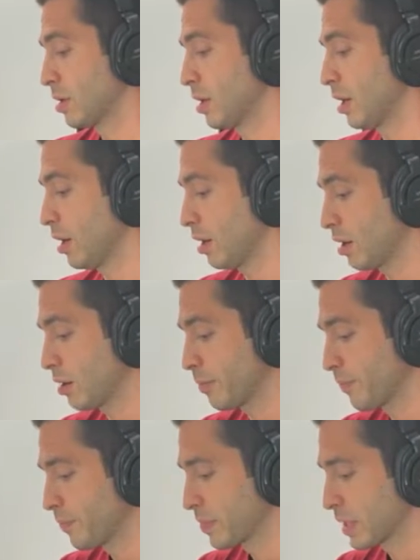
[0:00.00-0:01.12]

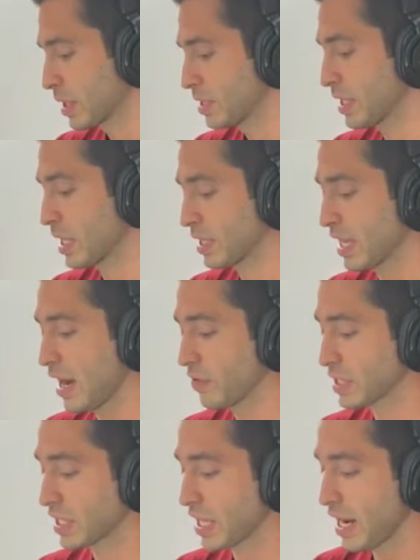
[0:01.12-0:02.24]
They get Galvis
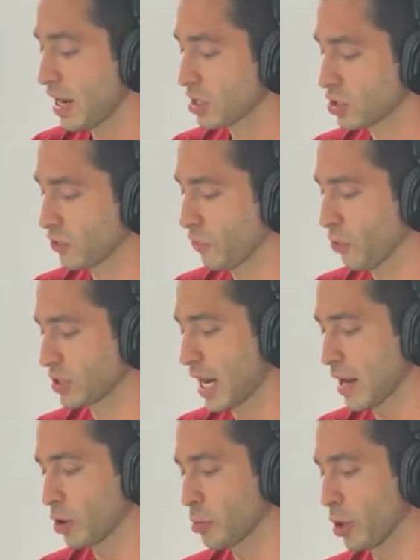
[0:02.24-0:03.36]
and cash for
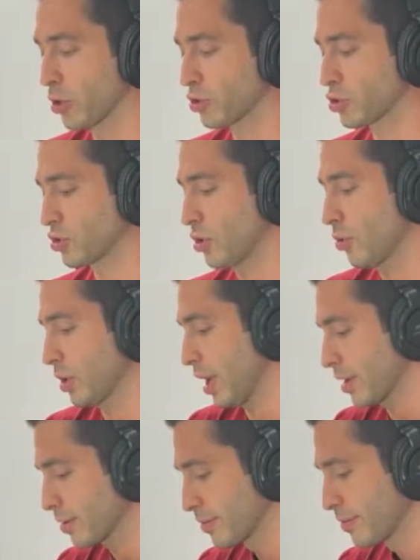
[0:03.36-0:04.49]
Tyler Burch.
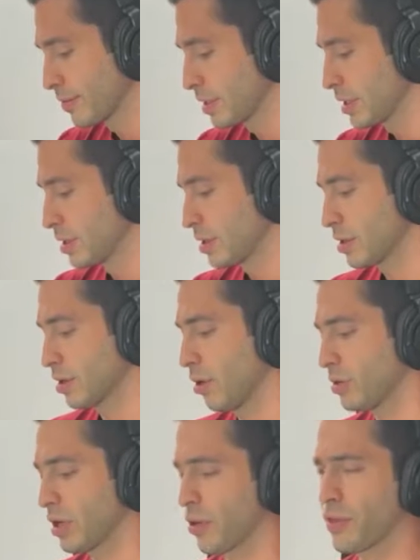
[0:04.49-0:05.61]
Okay.
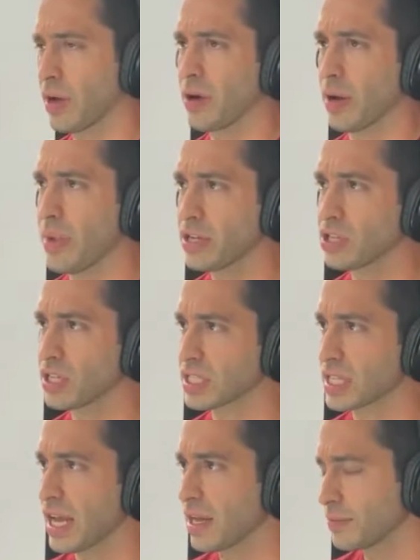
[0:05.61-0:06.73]
Only other thing I'm going to mention is
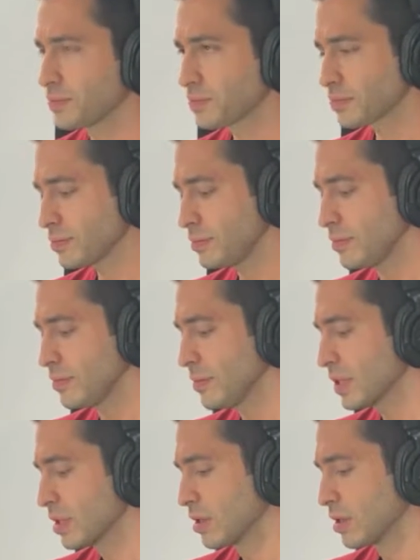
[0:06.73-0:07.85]
that
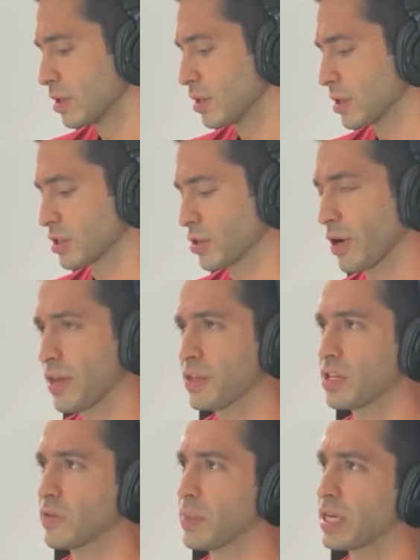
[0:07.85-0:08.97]
Sir Anthony
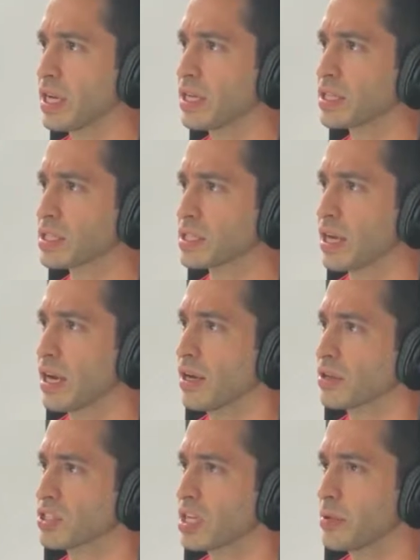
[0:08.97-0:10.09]
Dominguez had
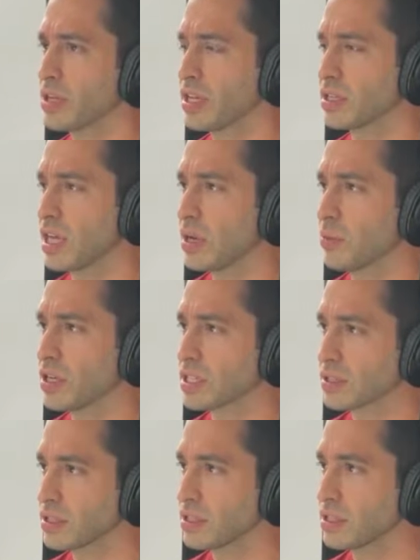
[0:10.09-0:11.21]
a simulated game recently.